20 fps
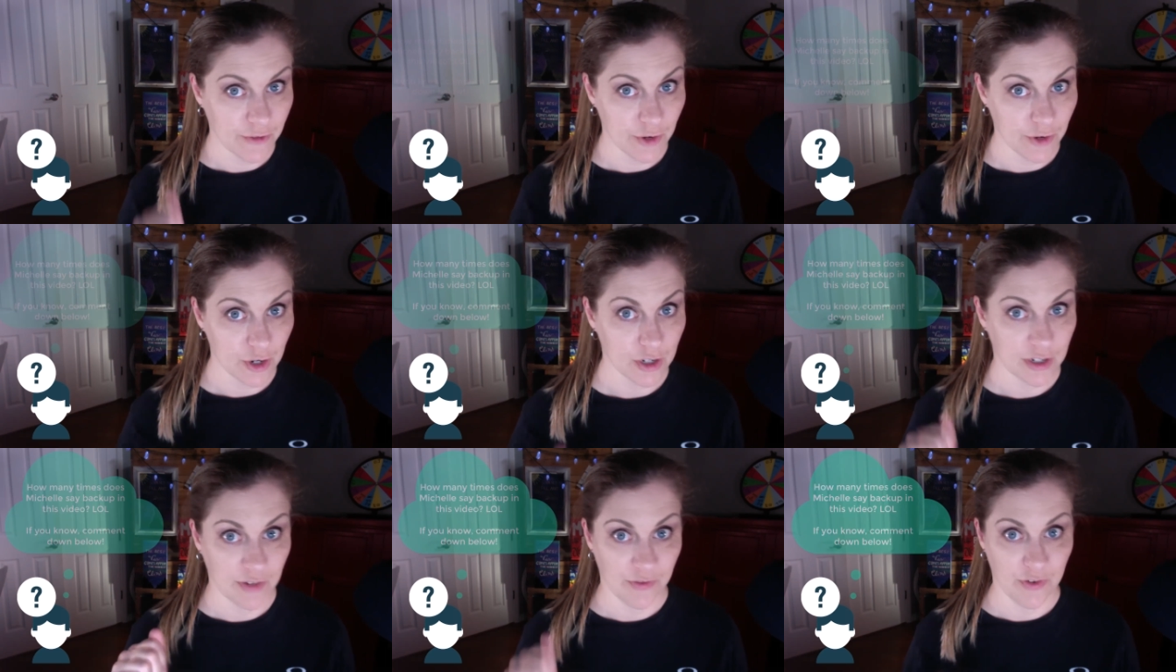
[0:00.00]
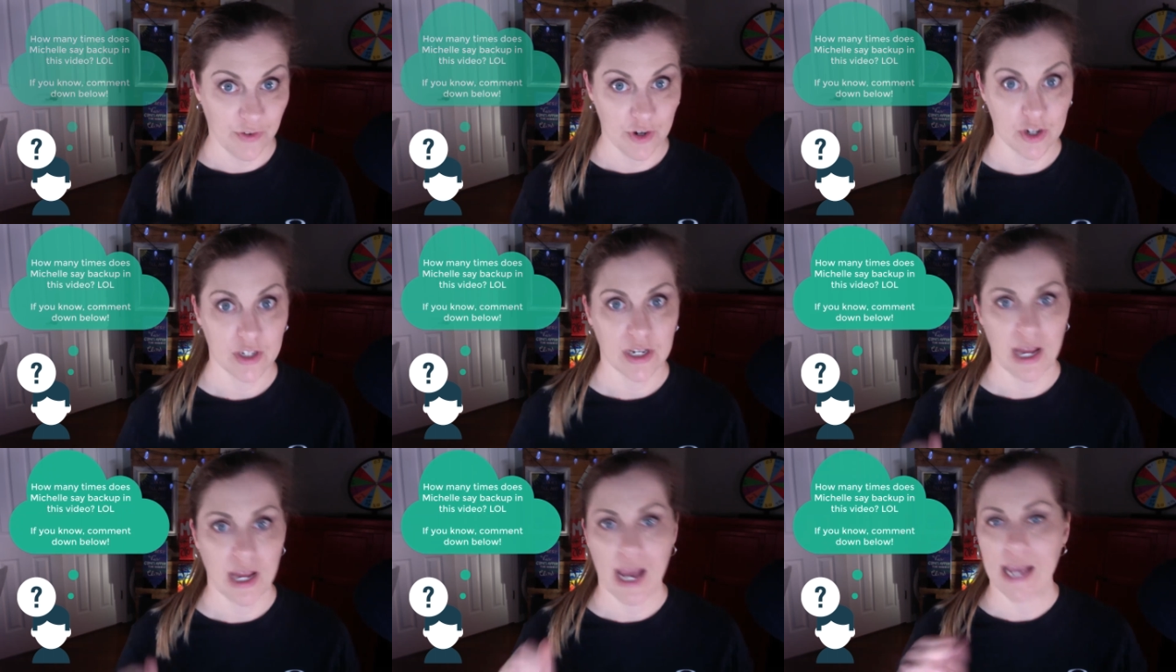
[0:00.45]

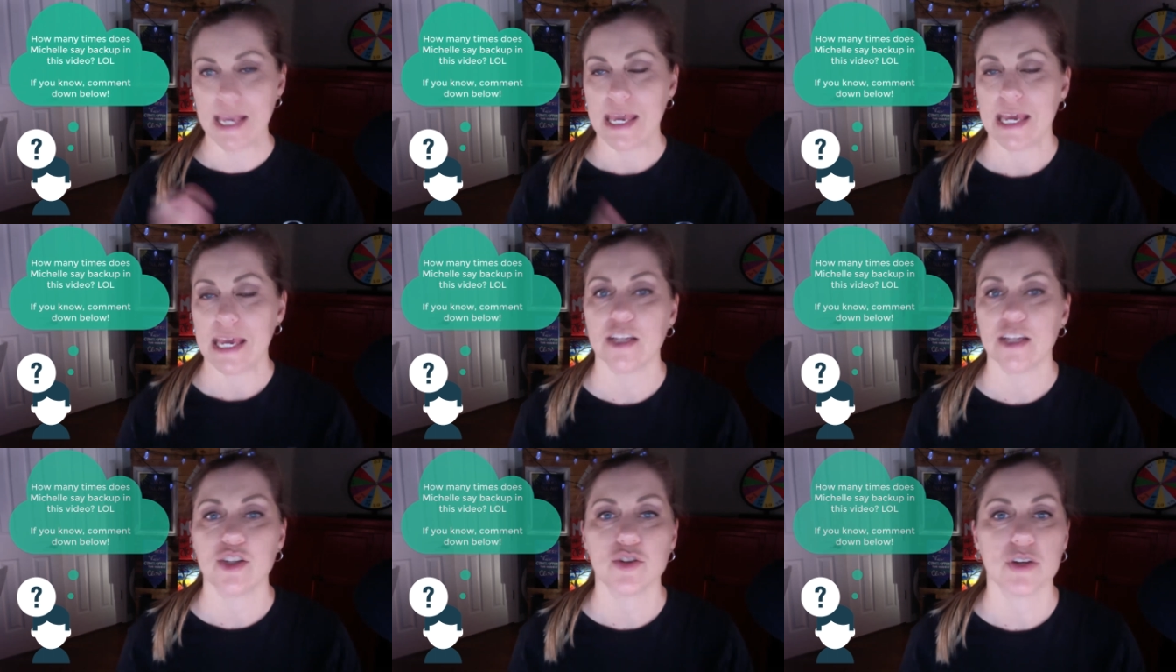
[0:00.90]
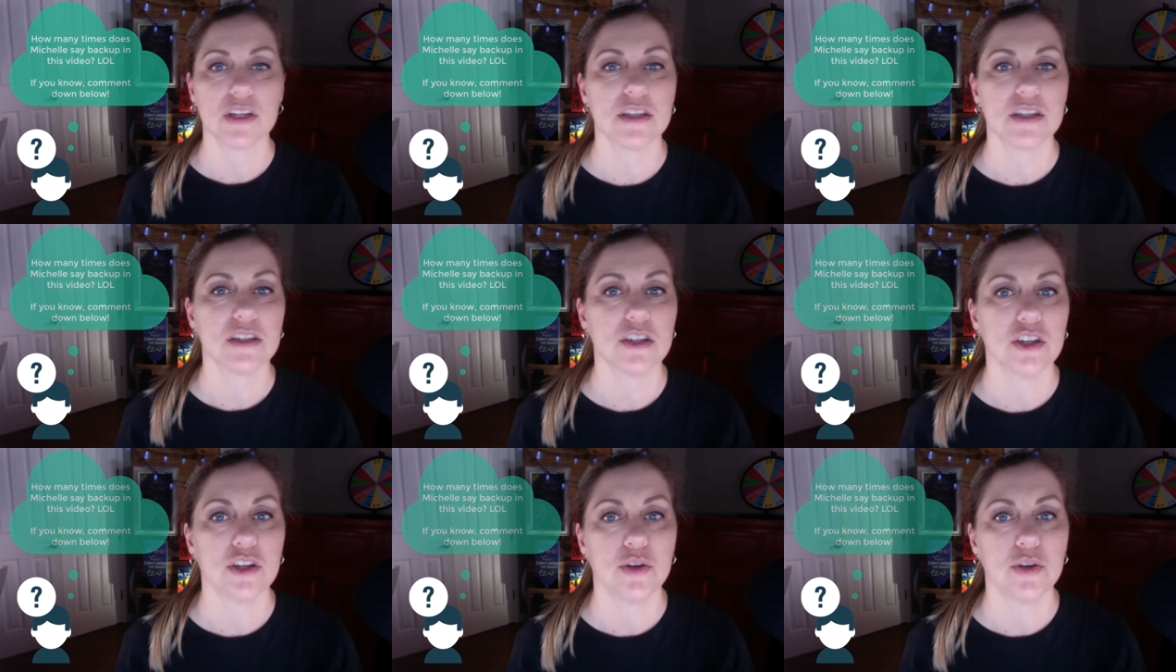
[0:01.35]
I can't
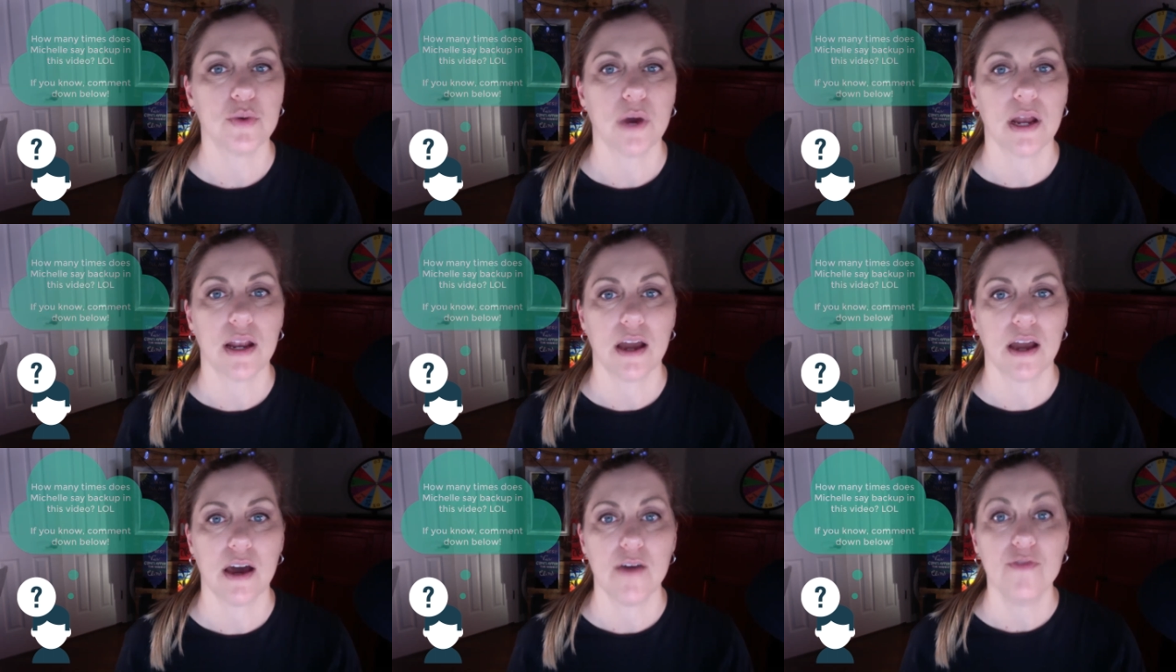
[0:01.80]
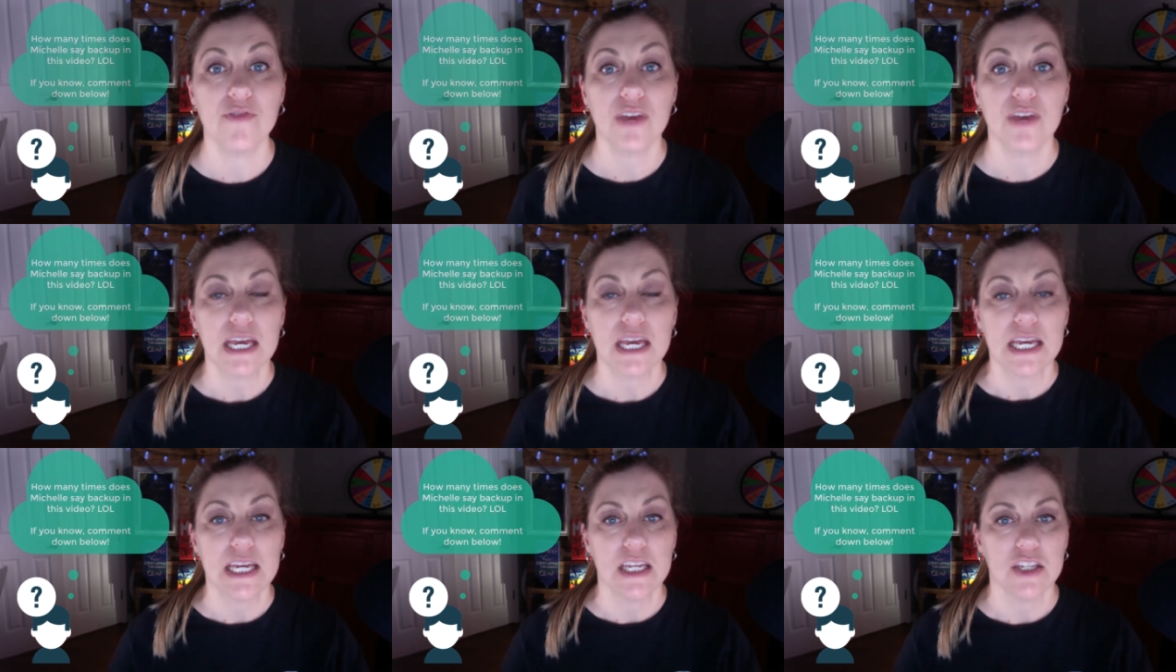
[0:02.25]
stress to you
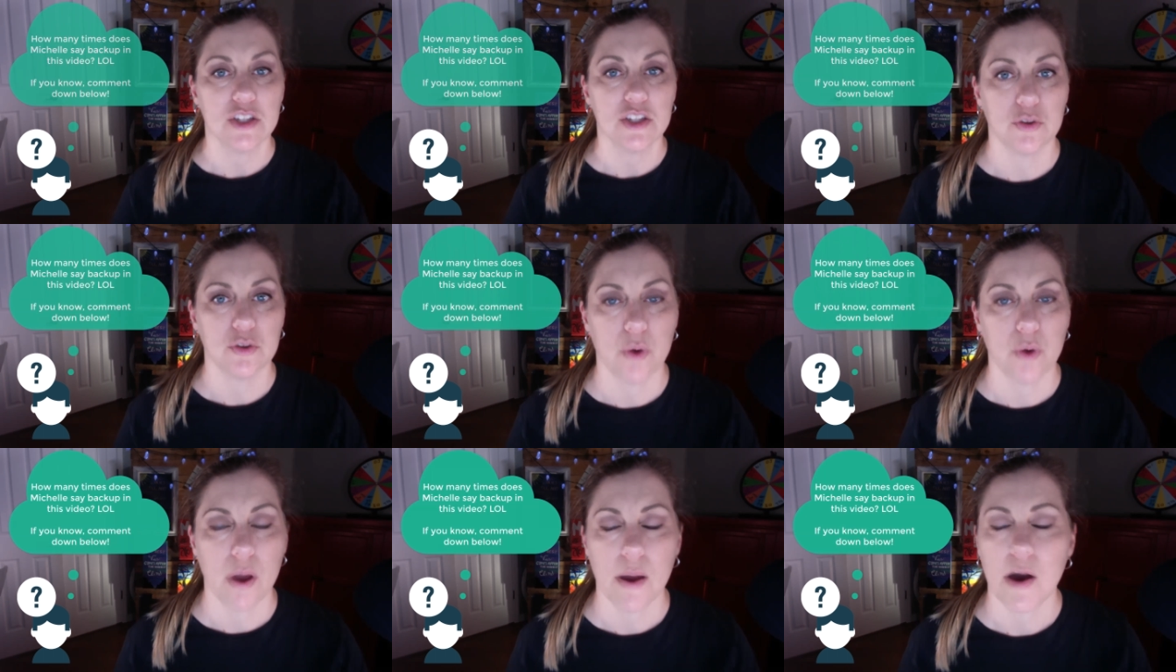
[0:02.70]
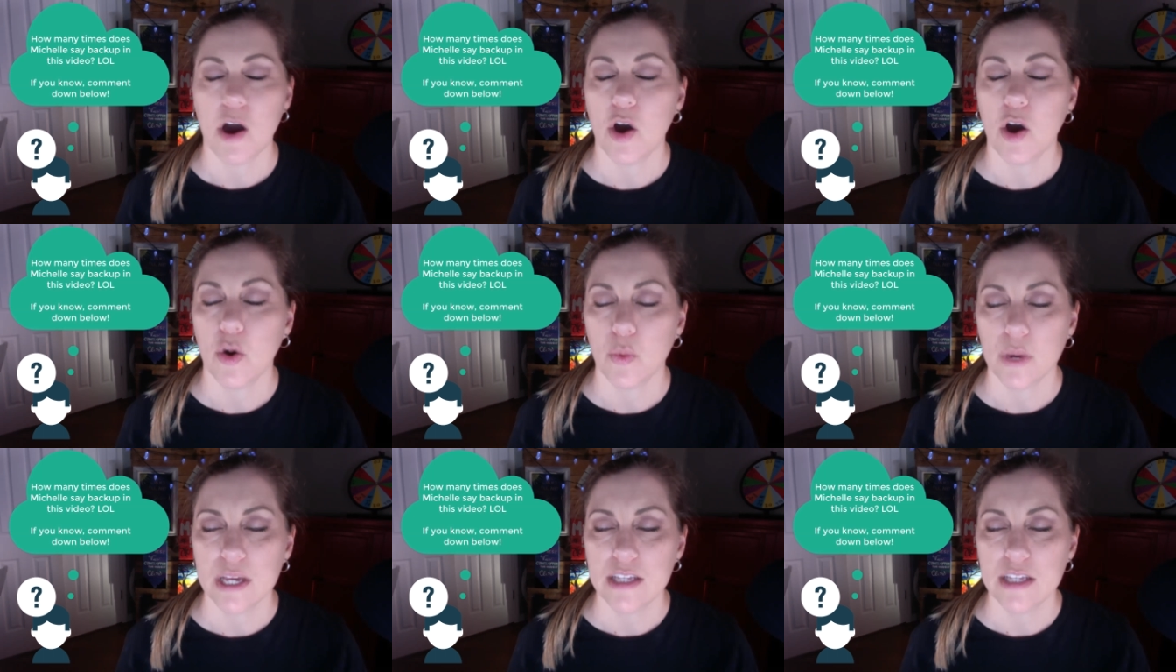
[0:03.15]
enough to
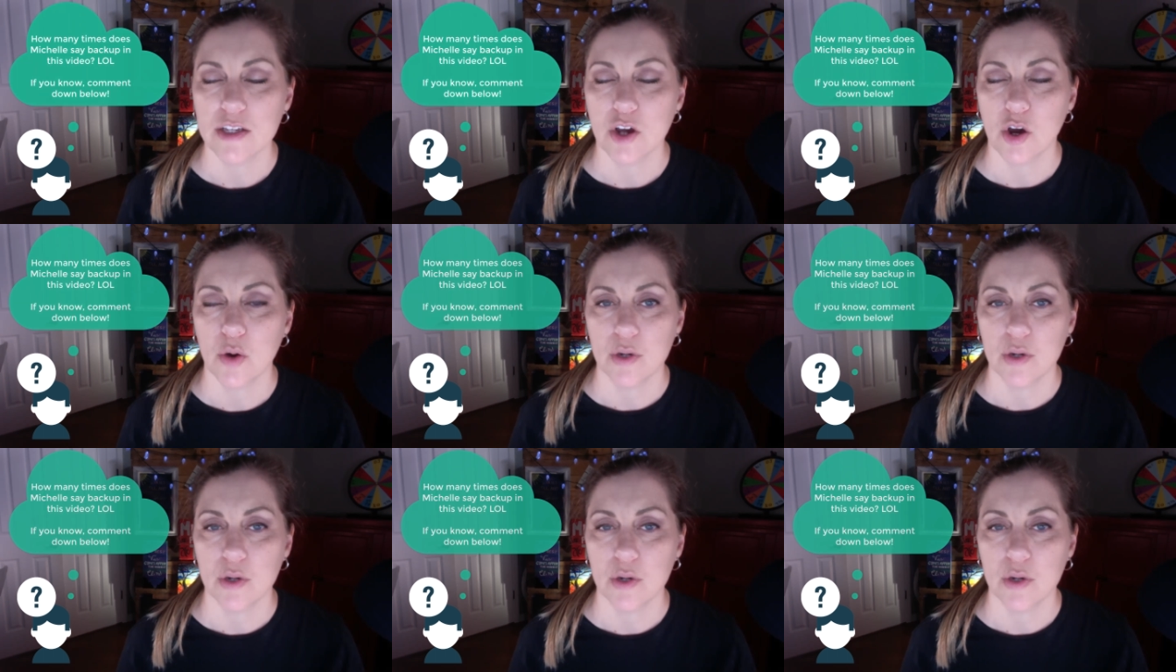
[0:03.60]
always,